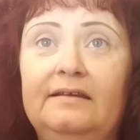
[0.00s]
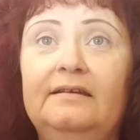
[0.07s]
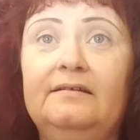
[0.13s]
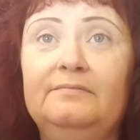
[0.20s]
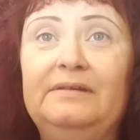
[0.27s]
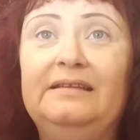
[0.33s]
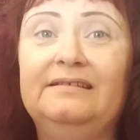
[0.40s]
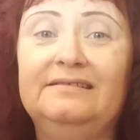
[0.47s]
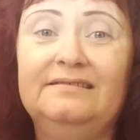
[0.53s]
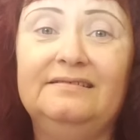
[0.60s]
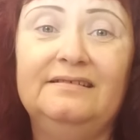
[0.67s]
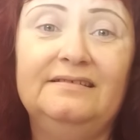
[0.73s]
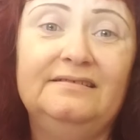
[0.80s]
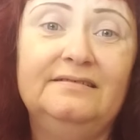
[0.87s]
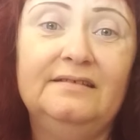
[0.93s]
I mean, it's
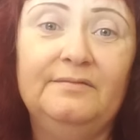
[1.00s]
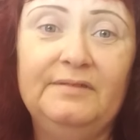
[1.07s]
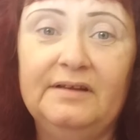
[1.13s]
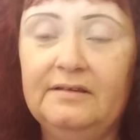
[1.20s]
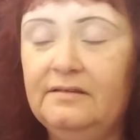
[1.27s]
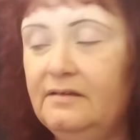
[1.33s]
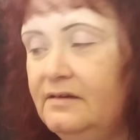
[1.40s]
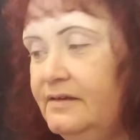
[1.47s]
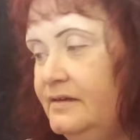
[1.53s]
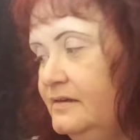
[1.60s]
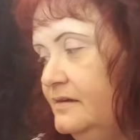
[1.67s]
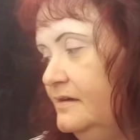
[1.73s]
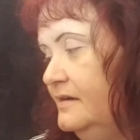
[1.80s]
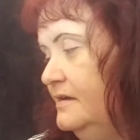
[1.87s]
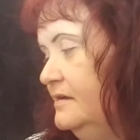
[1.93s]
like 7 o'clock at
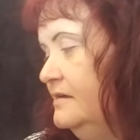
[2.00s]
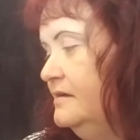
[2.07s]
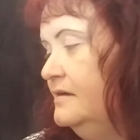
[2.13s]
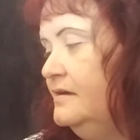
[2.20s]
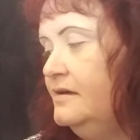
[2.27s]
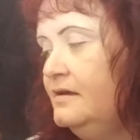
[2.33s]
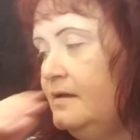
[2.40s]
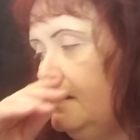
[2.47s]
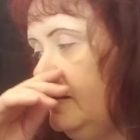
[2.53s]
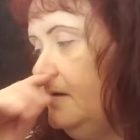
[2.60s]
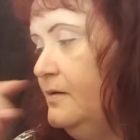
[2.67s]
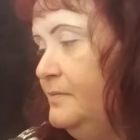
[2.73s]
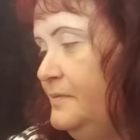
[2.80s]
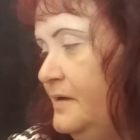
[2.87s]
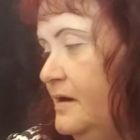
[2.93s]
night
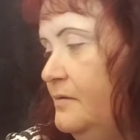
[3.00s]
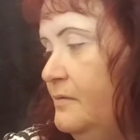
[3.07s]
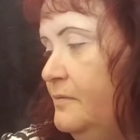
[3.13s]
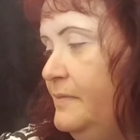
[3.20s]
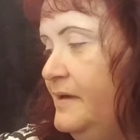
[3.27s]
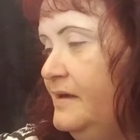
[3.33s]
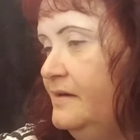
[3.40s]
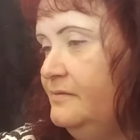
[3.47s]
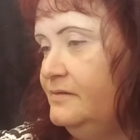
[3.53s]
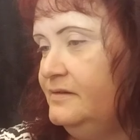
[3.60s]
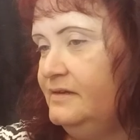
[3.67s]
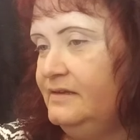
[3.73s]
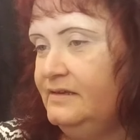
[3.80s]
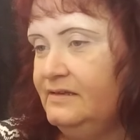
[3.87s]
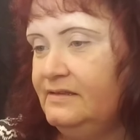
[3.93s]
hope y'all will be able
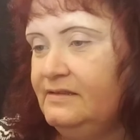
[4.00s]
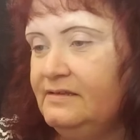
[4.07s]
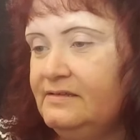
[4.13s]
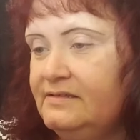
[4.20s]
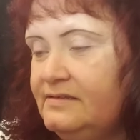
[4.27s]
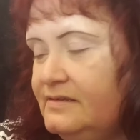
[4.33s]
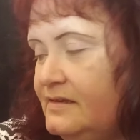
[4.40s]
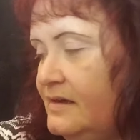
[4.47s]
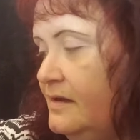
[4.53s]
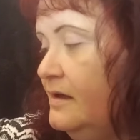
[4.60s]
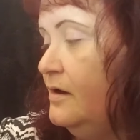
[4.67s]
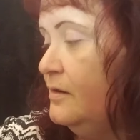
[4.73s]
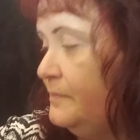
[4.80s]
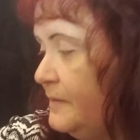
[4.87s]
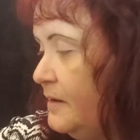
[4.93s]
to get this I
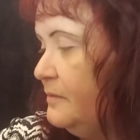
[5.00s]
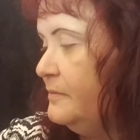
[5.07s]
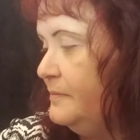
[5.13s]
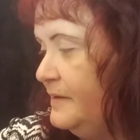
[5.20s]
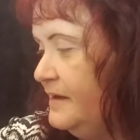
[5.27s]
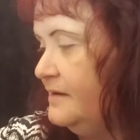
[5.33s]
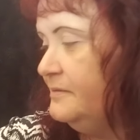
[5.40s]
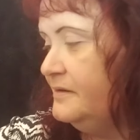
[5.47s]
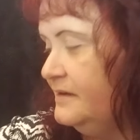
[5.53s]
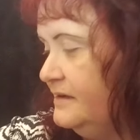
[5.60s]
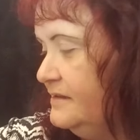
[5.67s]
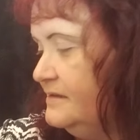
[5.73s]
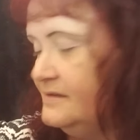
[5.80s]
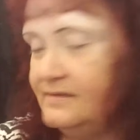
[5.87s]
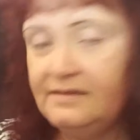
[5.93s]
hope I will be able to
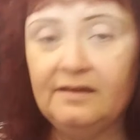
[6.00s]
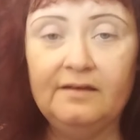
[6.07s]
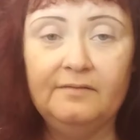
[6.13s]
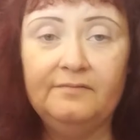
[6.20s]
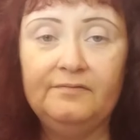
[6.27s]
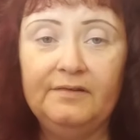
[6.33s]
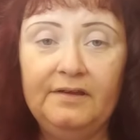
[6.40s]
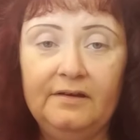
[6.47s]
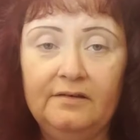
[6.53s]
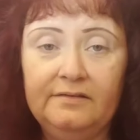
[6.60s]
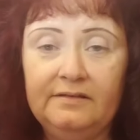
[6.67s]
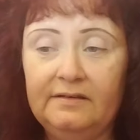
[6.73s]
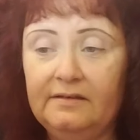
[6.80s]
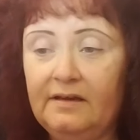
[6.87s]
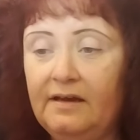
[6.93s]
get this up for y'all
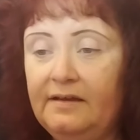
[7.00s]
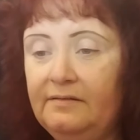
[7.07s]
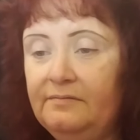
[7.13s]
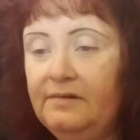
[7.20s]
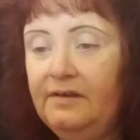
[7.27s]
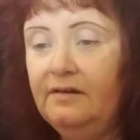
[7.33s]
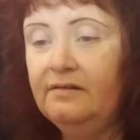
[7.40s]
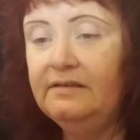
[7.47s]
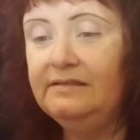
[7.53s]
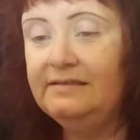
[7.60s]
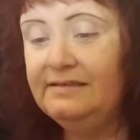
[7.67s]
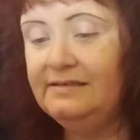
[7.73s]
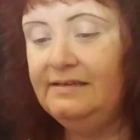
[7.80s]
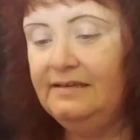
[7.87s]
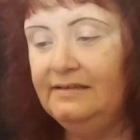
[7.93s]
tonight where y'all can
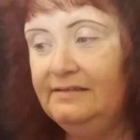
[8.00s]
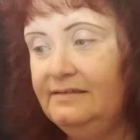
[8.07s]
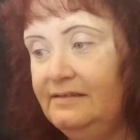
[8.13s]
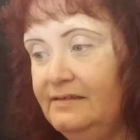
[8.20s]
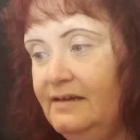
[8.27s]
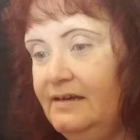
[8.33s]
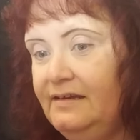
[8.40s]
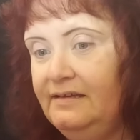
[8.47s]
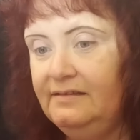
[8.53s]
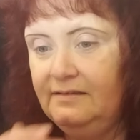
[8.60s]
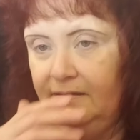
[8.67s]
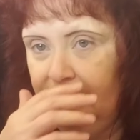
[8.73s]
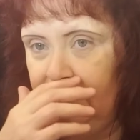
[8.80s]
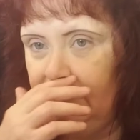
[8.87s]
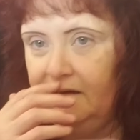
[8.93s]
see it tonight
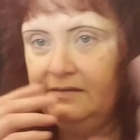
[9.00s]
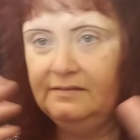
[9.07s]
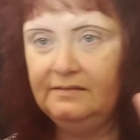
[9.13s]
and not